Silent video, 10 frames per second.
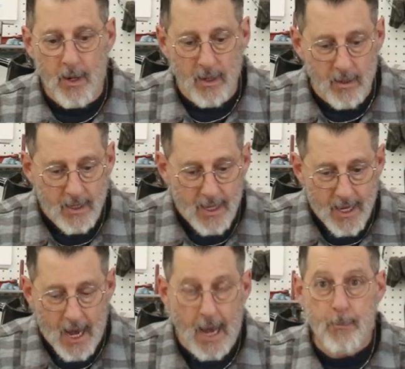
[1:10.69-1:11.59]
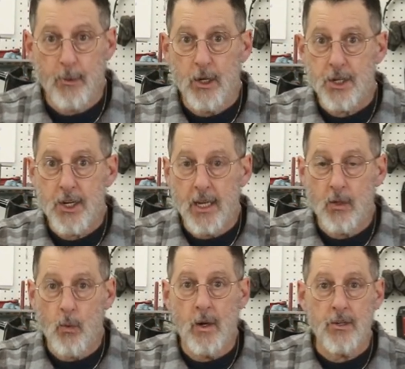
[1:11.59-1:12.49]
Well, I
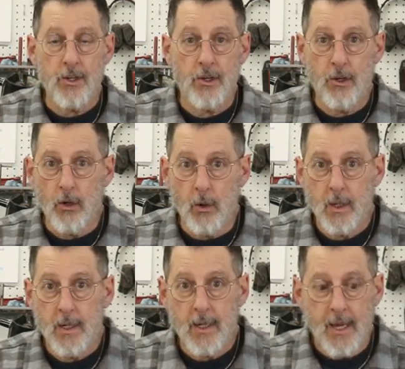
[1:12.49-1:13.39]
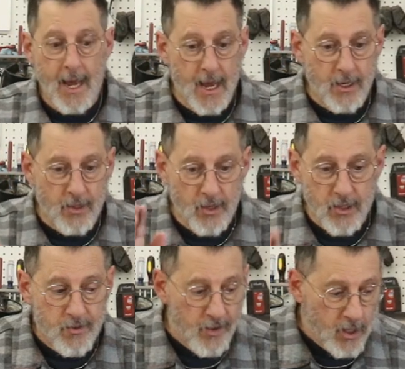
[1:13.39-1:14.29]
appreciate the ones that do. And in
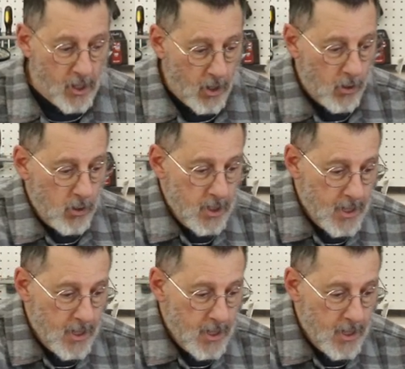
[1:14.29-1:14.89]
this video,